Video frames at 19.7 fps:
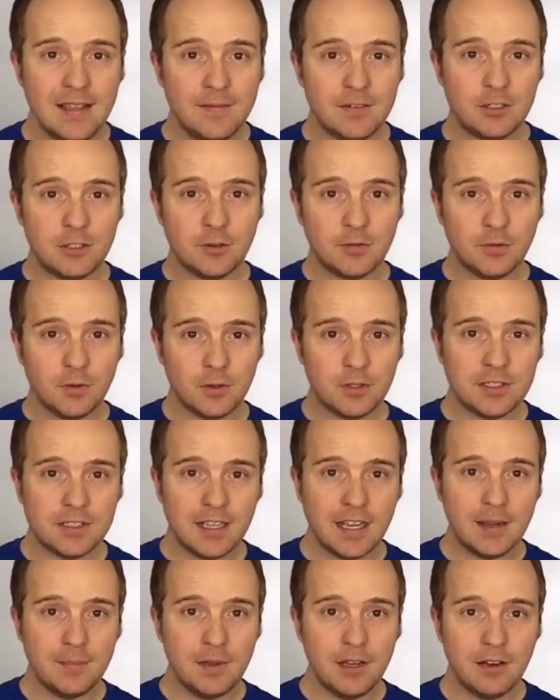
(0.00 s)
If it's your first
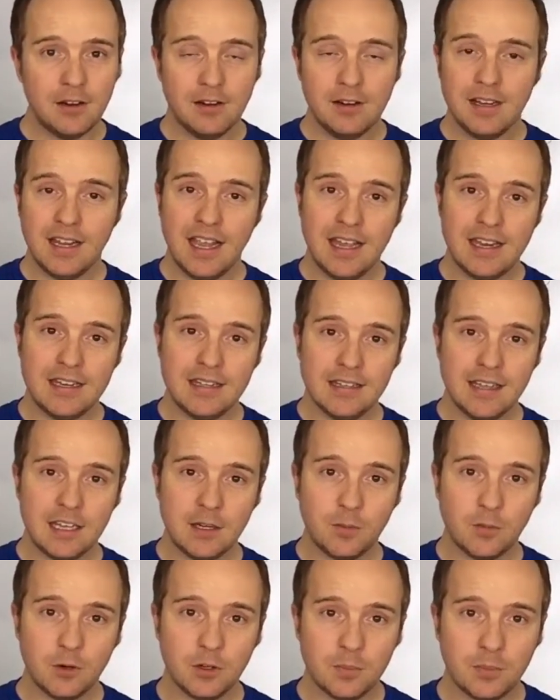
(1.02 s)
time here and you
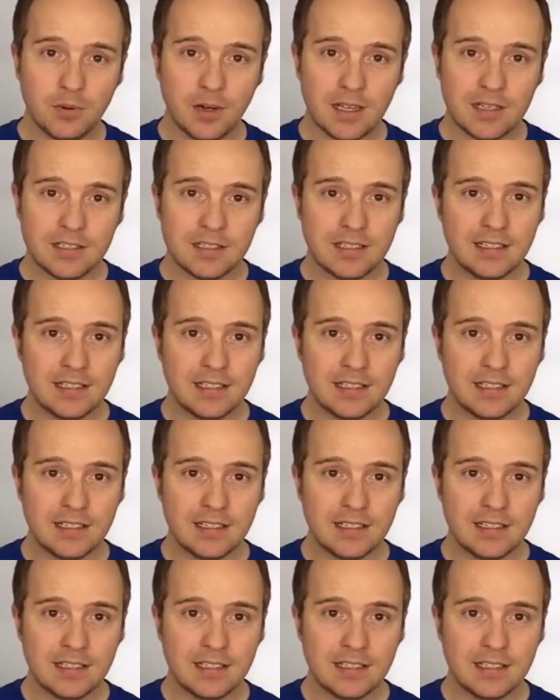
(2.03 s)
like WordPress